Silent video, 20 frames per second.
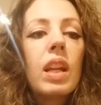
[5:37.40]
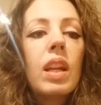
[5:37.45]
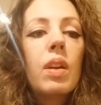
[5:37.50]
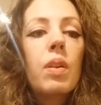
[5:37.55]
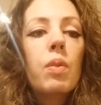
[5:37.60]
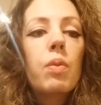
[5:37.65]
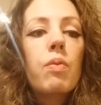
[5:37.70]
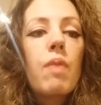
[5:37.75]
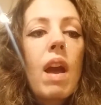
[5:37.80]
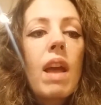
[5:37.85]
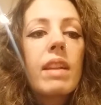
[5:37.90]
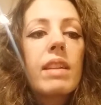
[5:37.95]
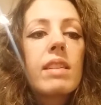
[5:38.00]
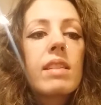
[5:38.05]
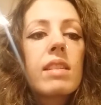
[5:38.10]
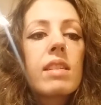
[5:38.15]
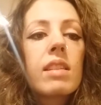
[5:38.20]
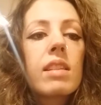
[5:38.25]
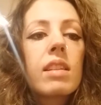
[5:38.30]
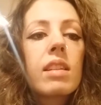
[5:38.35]
little
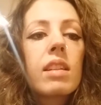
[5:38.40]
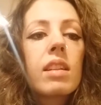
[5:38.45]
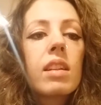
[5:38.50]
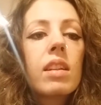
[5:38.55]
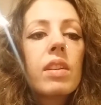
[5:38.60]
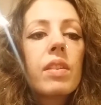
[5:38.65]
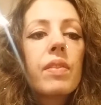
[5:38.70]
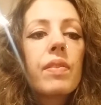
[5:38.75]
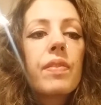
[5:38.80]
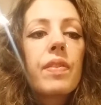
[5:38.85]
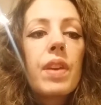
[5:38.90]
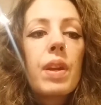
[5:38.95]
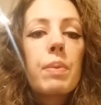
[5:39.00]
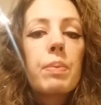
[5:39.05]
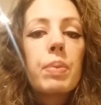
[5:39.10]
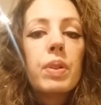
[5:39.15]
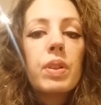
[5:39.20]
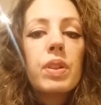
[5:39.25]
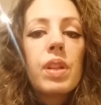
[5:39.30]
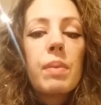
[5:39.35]
red
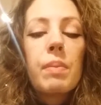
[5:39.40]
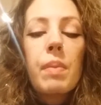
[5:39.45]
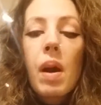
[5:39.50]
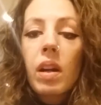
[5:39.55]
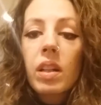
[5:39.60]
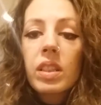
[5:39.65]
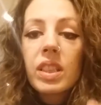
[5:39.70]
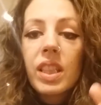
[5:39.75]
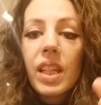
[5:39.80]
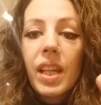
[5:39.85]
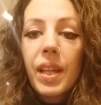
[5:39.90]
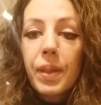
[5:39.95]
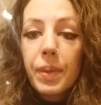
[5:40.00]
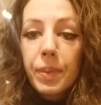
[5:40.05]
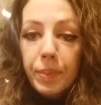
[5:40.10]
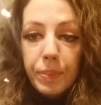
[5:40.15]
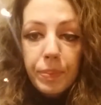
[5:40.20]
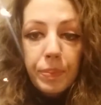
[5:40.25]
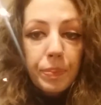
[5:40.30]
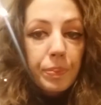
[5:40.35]
Fiat Punto Mark
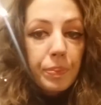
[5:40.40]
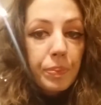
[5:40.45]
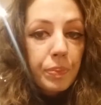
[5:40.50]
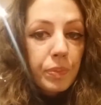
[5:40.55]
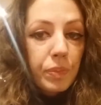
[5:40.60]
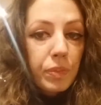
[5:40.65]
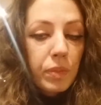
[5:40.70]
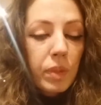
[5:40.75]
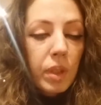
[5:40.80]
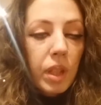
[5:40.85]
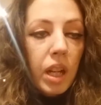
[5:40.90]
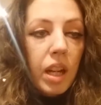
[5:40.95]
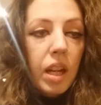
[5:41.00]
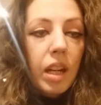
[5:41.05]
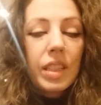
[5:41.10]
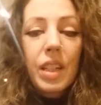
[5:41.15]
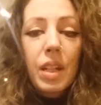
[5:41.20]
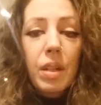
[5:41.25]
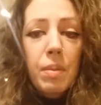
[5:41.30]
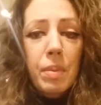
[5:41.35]
II.
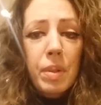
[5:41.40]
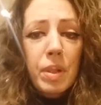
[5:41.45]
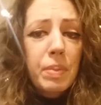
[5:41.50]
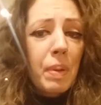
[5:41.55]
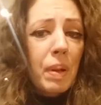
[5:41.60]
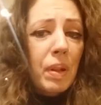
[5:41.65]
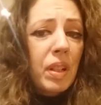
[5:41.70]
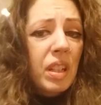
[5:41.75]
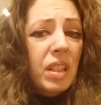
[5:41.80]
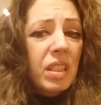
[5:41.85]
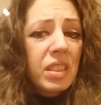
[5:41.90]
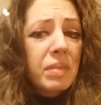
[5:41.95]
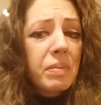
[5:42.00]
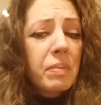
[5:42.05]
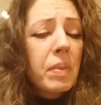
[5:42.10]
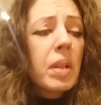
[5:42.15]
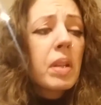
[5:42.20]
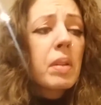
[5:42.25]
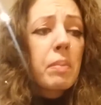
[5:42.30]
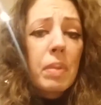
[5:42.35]
I don't know much about cars,
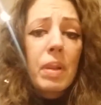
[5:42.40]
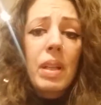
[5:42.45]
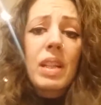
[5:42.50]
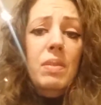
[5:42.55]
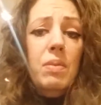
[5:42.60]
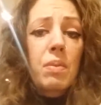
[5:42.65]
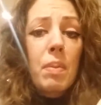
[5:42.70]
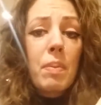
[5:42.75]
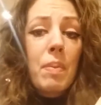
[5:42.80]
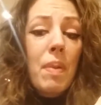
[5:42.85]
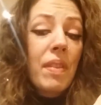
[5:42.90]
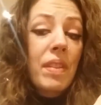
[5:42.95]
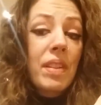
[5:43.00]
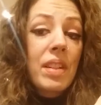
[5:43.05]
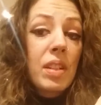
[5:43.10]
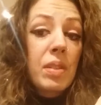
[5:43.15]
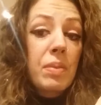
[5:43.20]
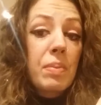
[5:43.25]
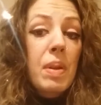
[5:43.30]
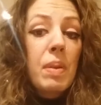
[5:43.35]
but that's what my brother
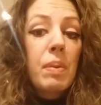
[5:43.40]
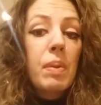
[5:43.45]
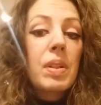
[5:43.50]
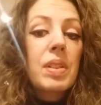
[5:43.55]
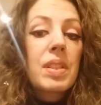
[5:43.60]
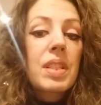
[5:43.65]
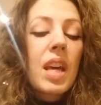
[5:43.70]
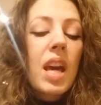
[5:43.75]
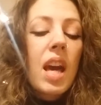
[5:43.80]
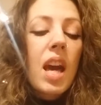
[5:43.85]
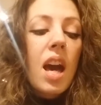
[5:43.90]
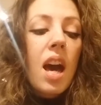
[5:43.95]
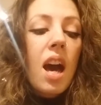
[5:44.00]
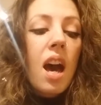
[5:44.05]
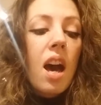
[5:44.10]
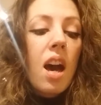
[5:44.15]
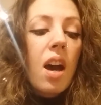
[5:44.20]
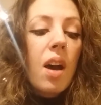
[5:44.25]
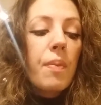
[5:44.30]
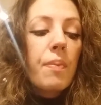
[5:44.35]
tells me it was.
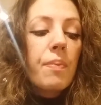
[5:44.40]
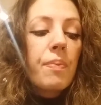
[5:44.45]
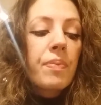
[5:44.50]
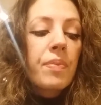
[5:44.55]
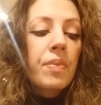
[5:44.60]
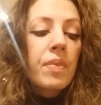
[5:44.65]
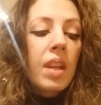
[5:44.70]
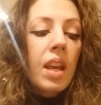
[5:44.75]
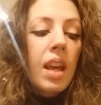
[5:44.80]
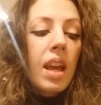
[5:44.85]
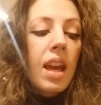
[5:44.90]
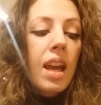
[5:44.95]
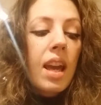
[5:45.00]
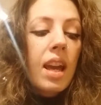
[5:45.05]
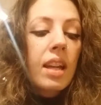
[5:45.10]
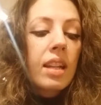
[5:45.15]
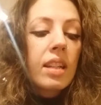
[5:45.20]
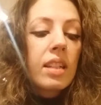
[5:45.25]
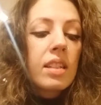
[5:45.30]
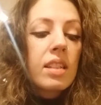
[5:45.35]

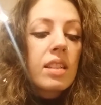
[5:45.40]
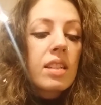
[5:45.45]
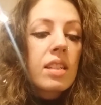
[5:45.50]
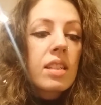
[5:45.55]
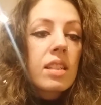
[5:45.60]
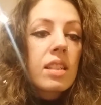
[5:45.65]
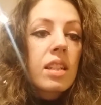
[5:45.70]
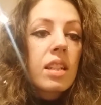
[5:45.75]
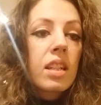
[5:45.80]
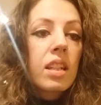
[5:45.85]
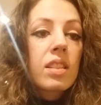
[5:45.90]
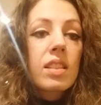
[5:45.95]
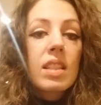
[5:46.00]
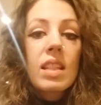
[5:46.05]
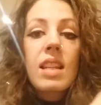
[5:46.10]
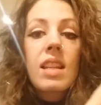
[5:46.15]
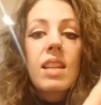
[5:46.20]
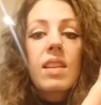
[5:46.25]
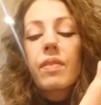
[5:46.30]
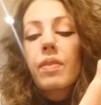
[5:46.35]
And because
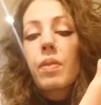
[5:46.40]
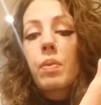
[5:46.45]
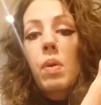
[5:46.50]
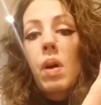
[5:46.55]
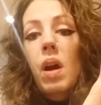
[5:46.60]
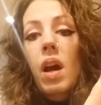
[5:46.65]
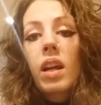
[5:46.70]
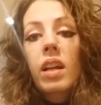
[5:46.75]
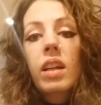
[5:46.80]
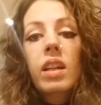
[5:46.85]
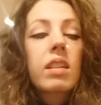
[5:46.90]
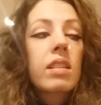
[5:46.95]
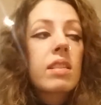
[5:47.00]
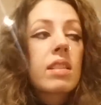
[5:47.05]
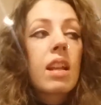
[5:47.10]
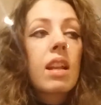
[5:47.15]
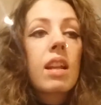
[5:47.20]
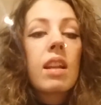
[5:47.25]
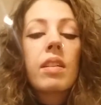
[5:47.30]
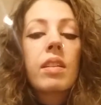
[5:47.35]
I needed it for work,
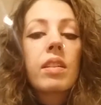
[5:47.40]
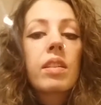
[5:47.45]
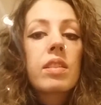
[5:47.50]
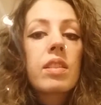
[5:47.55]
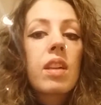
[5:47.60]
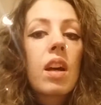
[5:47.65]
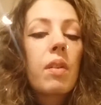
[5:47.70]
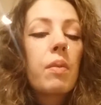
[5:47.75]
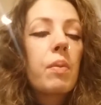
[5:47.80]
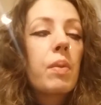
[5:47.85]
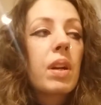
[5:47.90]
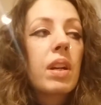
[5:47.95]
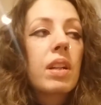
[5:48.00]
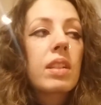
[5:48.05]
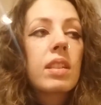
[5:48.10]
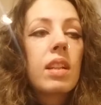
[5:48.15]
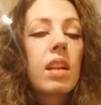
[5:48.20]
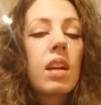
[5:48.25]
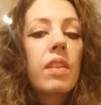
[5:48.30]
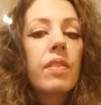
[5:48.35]
because
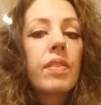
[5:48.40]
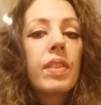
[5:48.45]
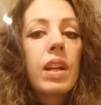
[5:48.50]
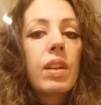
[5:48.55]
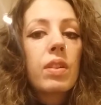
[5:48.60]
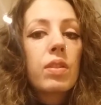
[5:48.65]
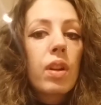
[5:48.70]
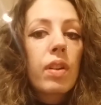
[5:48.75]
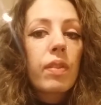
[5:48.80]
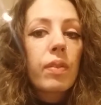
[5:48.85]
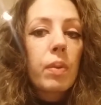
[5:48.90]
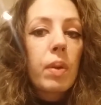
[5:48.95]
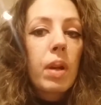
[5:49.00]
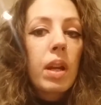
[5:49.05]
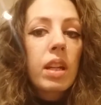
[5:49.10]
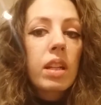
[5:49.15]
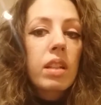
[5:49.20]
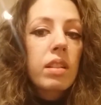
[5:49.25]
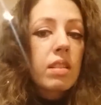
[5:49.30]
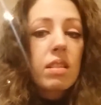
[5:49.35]
work's a half an hour drive
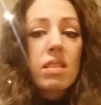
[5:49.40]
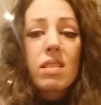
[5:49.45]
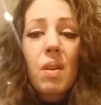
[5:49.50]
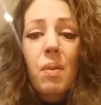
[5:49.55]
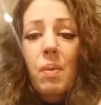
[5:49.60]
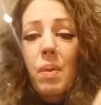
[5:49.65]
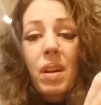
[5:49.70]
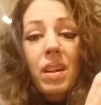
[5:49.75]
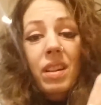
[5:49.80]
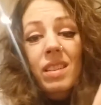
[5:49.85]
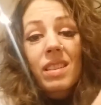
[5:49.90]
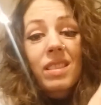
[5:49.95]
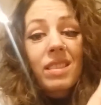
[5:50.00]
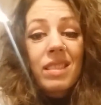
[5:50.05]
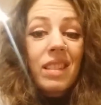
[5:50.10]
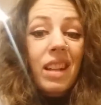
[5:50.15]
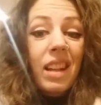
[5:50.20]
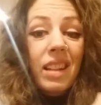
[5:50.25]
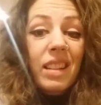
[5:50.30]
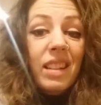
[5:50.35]
away, because there's no work
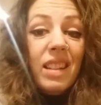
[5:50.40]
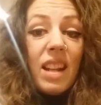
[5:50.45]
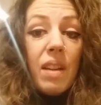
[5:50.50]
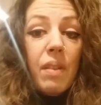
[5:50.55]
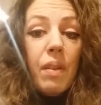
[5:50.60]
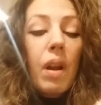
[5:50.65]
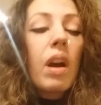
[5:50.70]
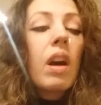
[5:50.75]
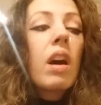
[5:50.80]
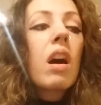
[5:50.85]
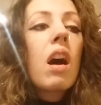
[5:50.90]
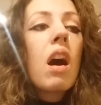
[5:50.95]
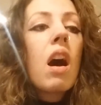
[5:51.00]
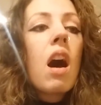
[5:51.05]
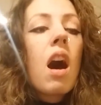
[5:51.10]
like nearer.